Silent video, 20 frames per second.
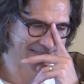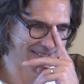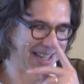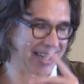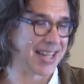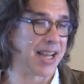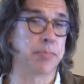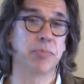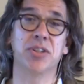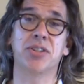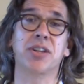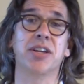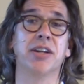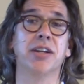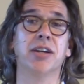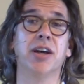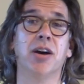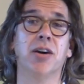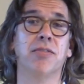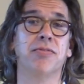Like, I'm just going
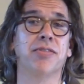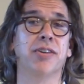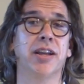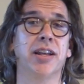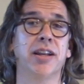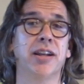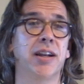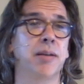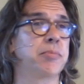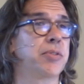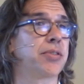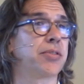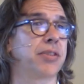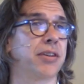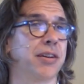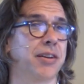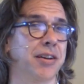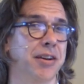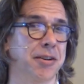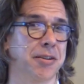to go. Forget it. I'm just
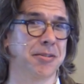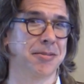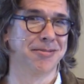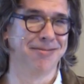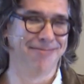going to go.